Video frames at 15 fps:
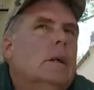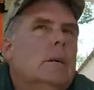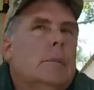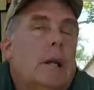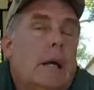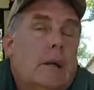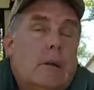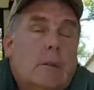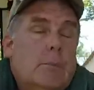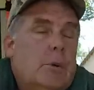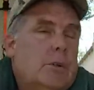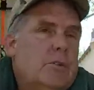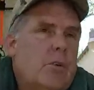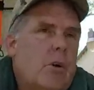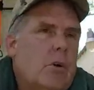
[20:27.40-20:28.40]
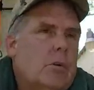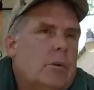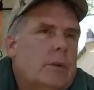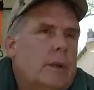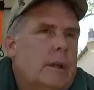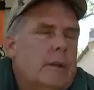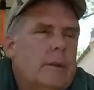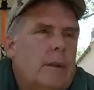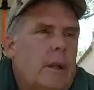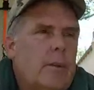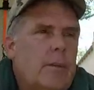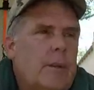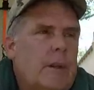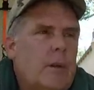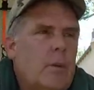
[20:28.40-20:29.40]
Um, but I could have put drawn on there. I
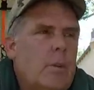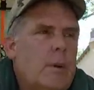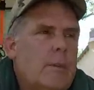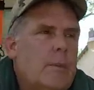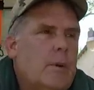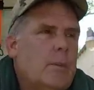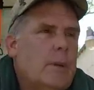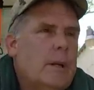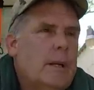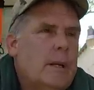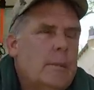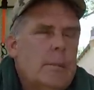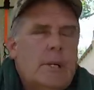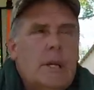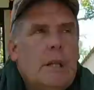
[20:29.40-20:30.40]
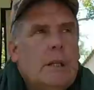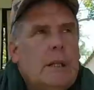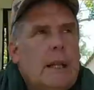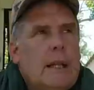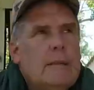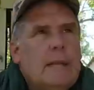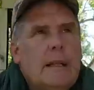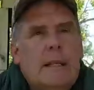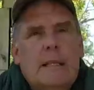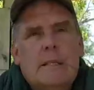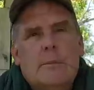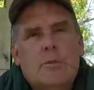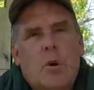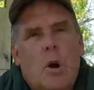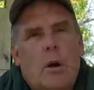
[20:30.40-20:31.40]
don't think the queen would have went in it. But nonetheless, I need
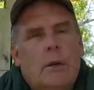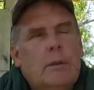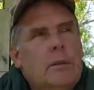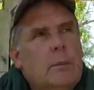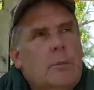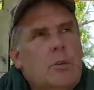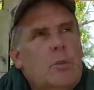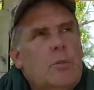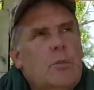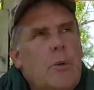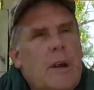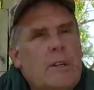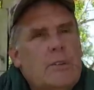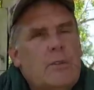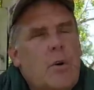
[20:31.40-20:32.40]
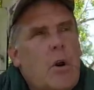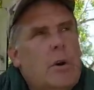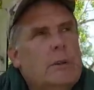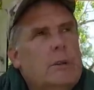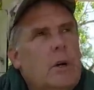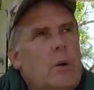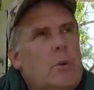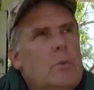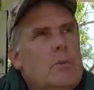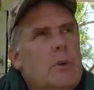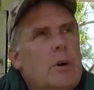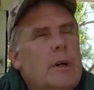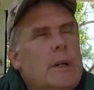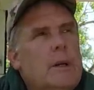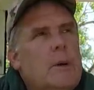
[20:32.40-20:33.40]
some drawn, some new fresh drawn comb for
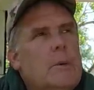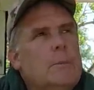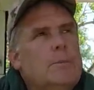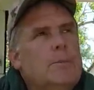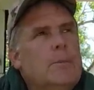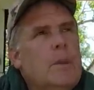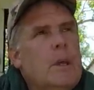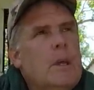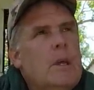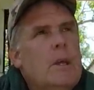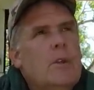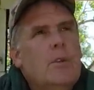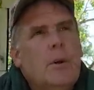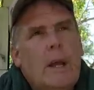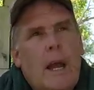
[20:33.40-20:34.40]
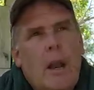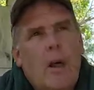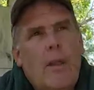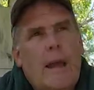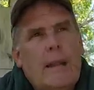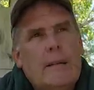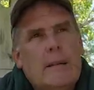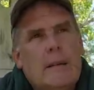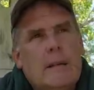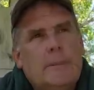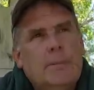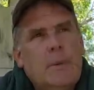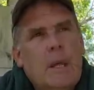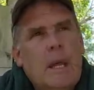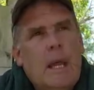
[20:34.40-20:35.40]
honeycomb. So got all that done
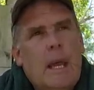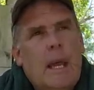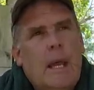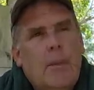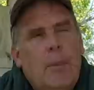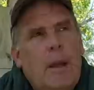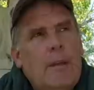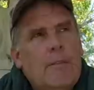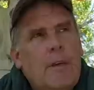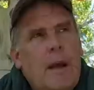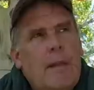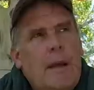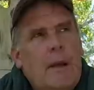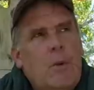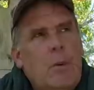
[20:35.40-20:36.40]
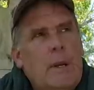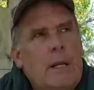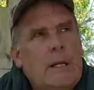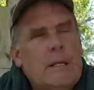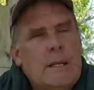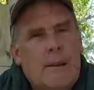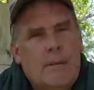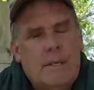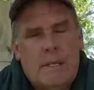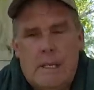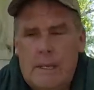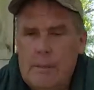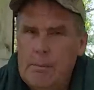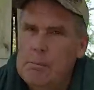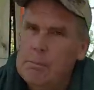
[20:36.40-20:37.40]
and went and found that queen at
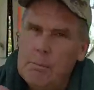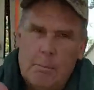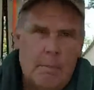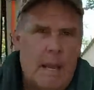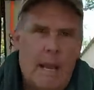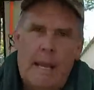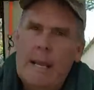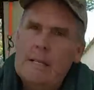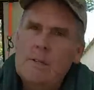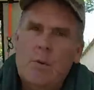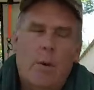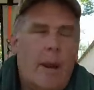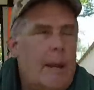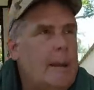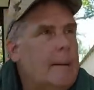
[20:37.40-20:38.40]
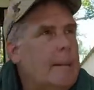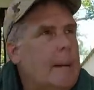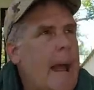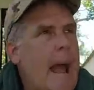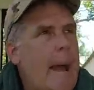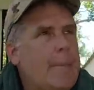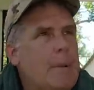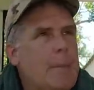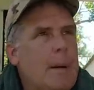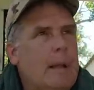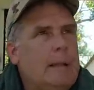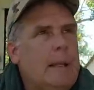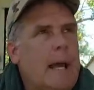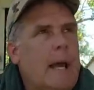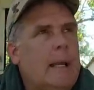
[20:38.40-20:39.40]
seventeen. Man, that's great. Happy
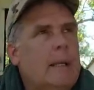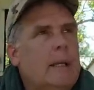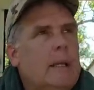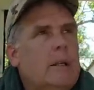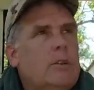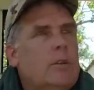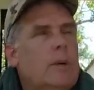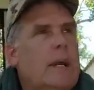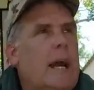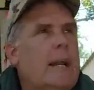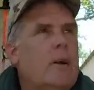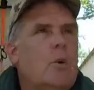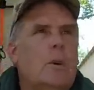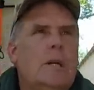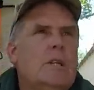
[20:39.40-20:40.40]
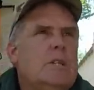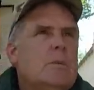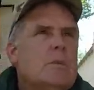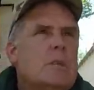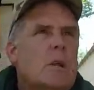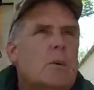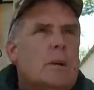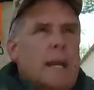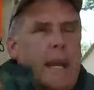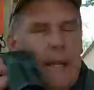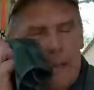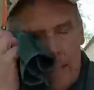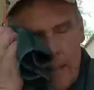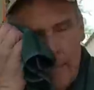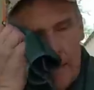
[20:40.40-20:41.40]
about that. So I got a queen. She was loading the
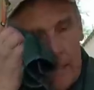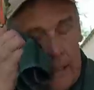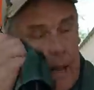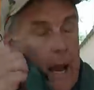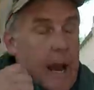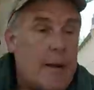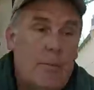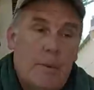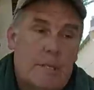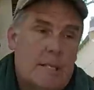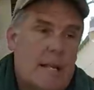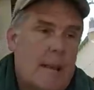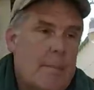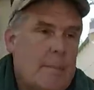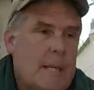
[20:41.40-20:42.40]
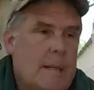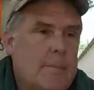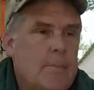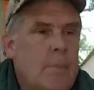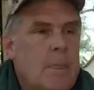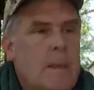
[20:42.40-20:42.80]
eggs up, and the hive wasn't that mean.